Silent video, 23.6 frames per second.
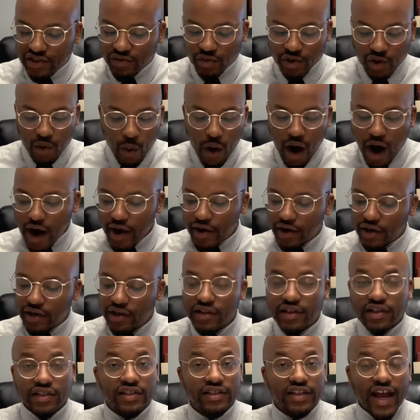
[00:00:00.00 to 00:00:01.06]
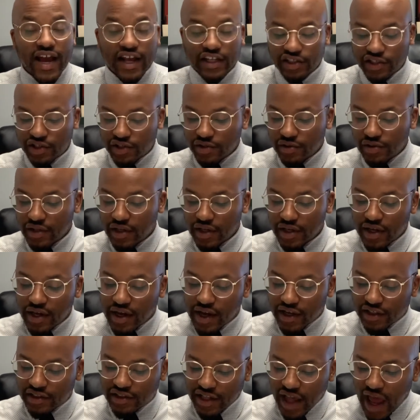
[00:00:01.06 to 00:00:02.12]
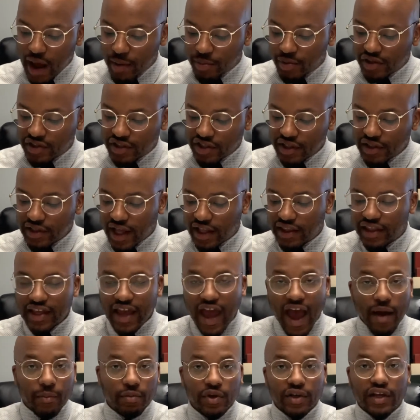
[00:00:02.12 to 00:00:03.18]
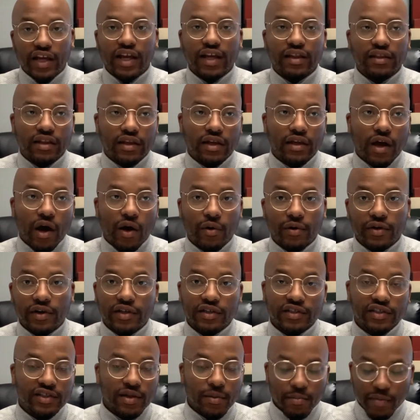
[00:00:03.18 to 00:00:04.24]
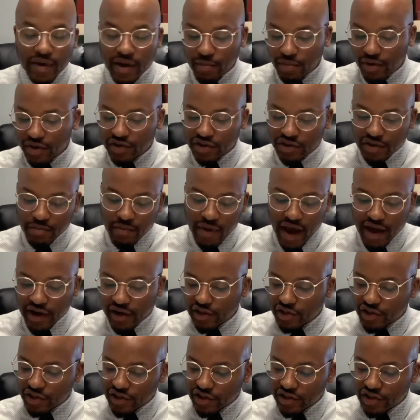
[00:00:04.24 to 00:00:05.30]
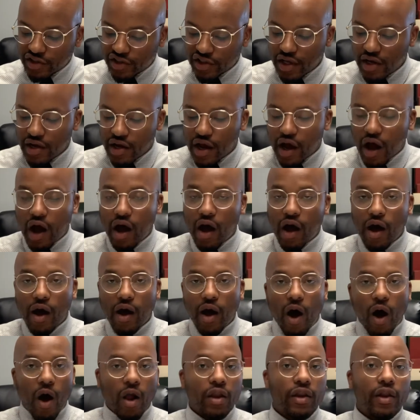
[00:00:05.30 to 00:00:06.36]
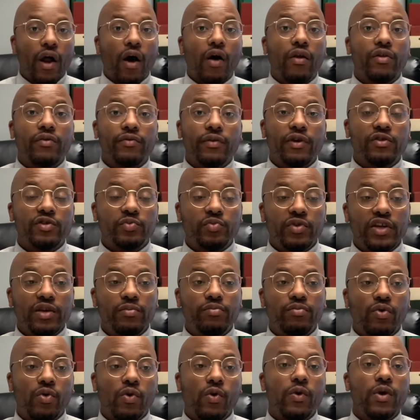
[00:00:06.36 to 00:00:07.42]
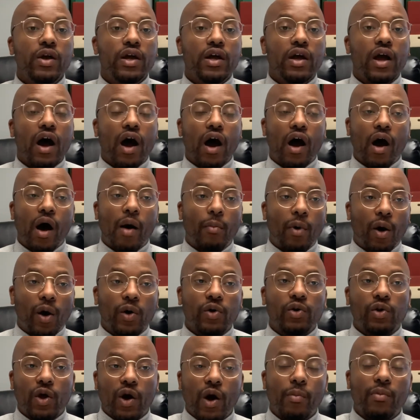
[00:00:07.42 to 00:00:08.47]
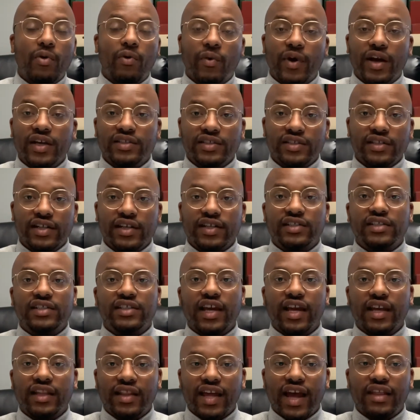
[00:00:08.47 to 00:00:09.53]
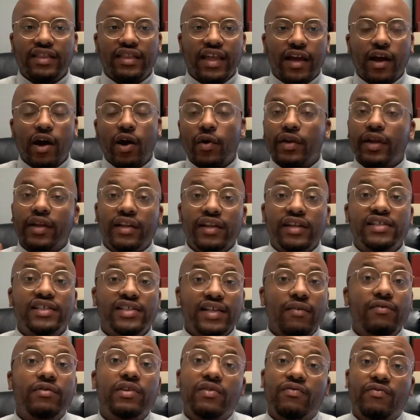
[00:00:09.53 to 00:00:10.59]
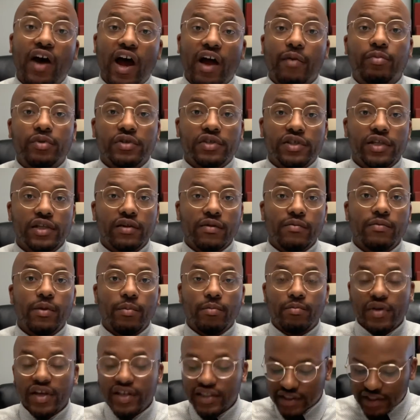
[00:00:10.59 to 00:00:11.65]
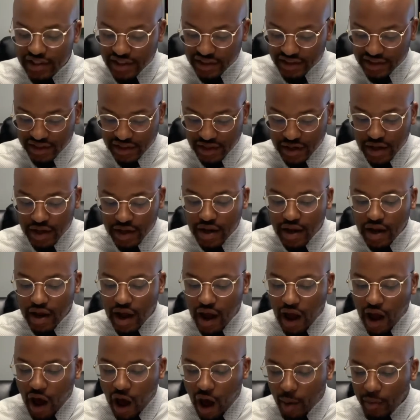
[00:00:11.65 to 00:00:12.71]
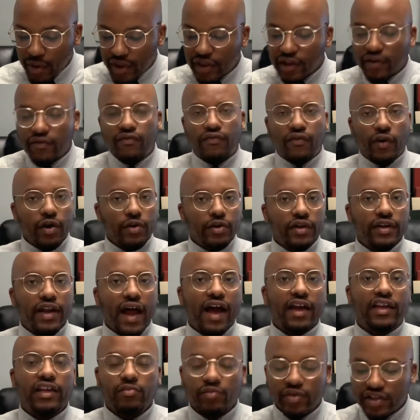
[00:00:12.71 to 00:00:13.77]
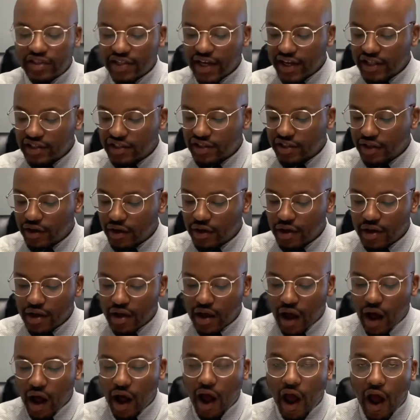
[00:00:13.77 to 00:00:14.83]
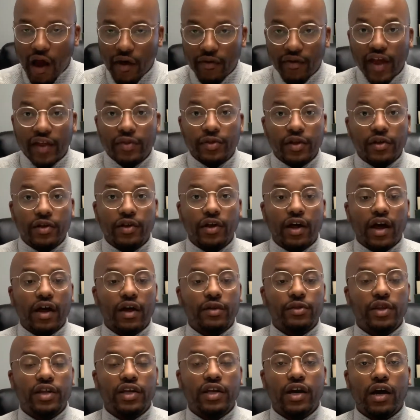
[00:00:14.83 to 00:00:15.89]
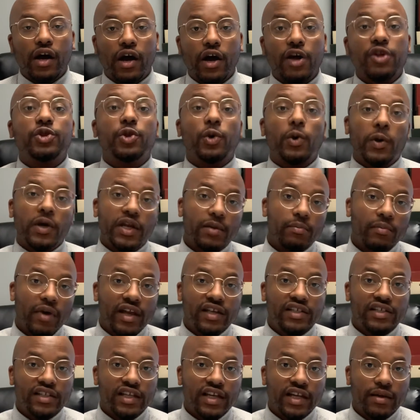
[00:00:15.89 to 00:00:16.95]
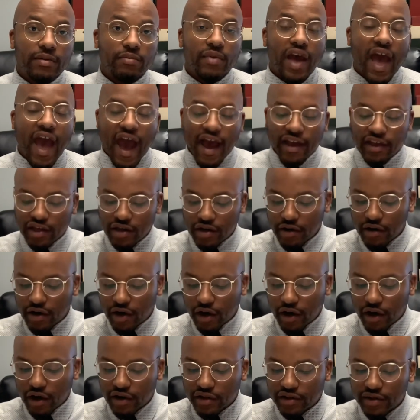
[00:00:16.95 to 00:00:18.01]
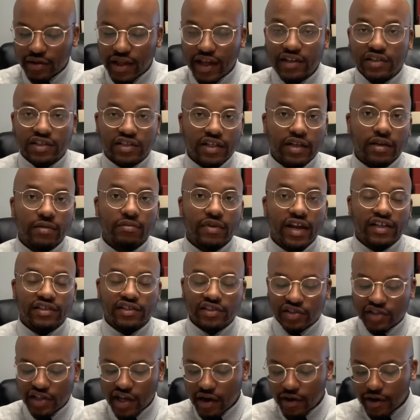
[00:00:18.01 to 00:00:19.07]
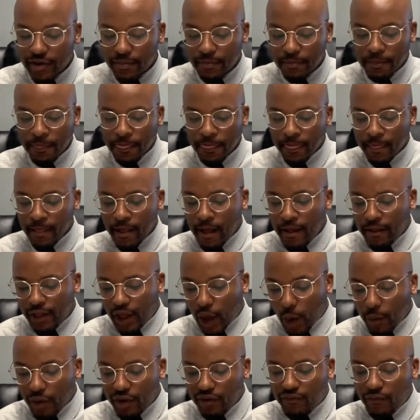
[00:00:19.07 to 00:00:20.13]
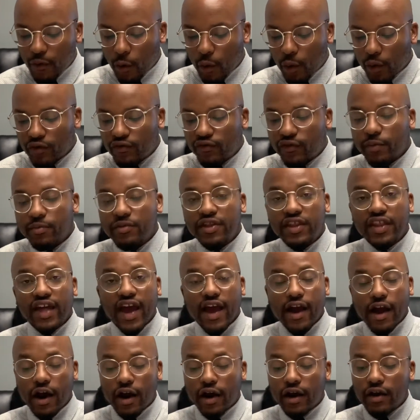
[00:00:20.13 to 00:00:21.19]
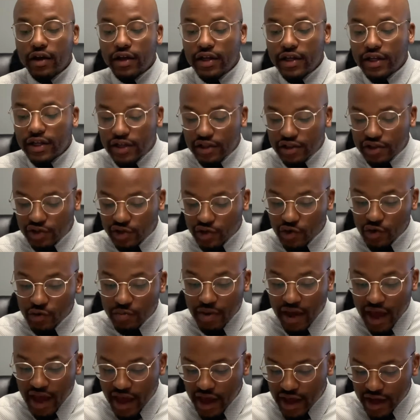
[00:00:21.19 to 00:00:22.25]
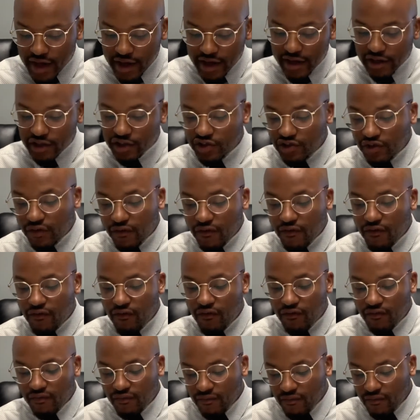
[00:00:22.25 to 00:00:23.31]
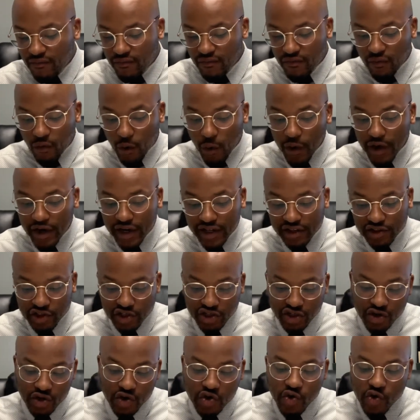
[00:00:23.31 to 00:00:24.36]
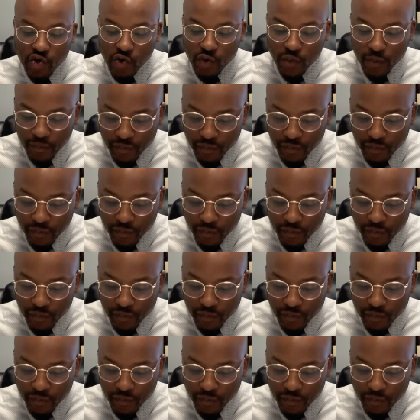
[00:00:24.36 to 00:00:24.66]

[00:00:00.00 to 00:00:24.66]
required under the statute establishing that the applicant, the owners, the members, the managers, all of those people are Oklahoma residents and that they own at least 75% of the business. And then further documentation that the authority may seem accurate or they seem necessary. Going forward from there to page 42,